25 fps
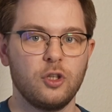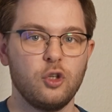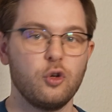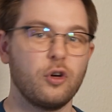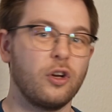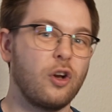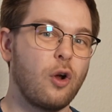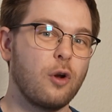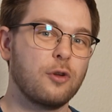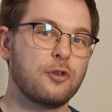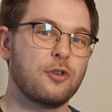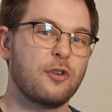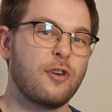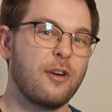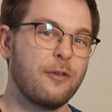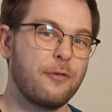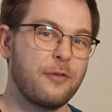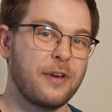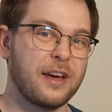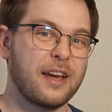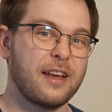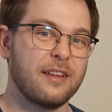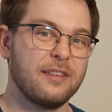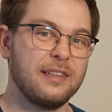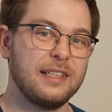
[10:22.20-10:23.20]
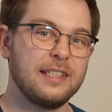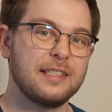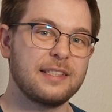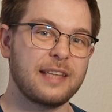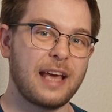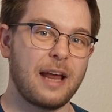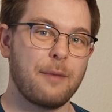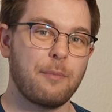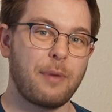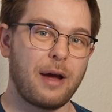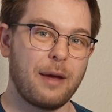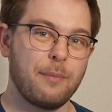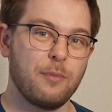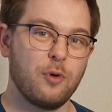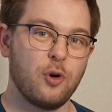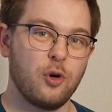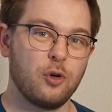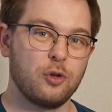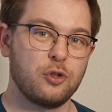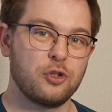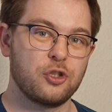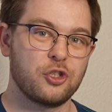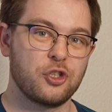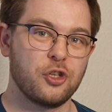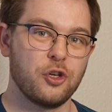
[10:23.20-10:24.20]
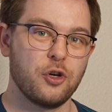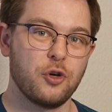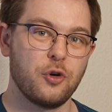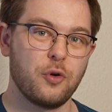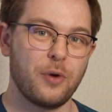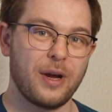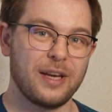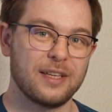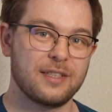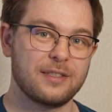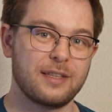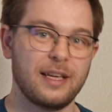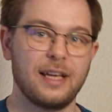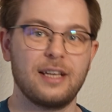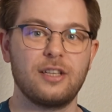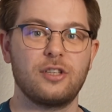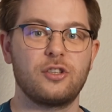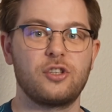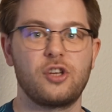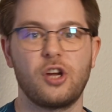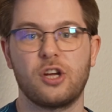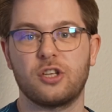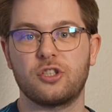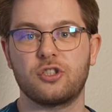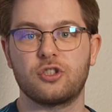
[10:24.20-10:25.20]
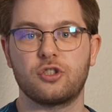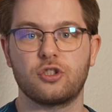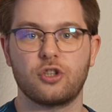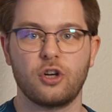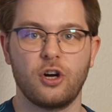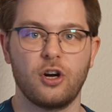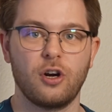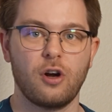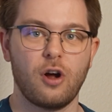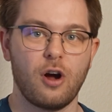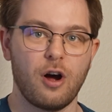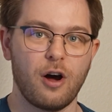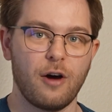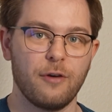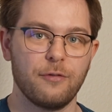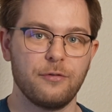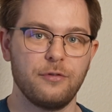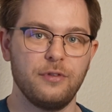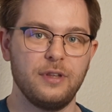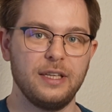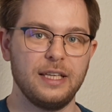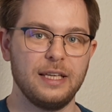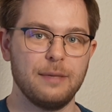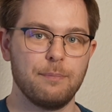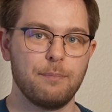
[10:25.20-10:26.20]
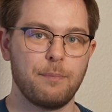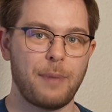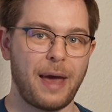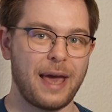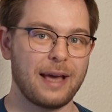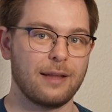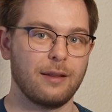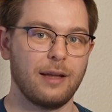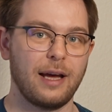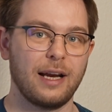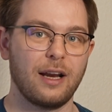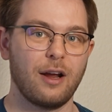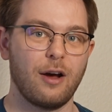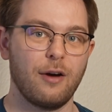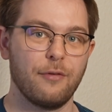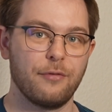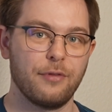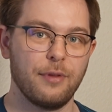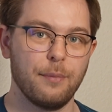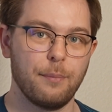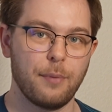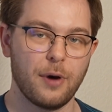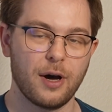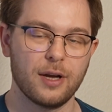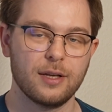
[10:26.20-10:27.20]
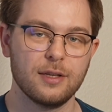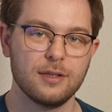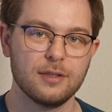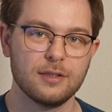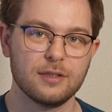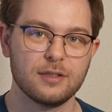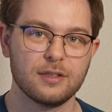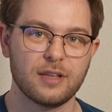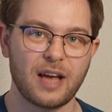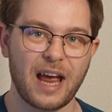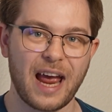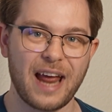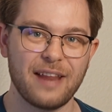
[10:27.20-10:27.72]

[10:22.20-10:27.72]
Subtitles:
You can also configure the standby mode to instead just turn off the backlight of the buttons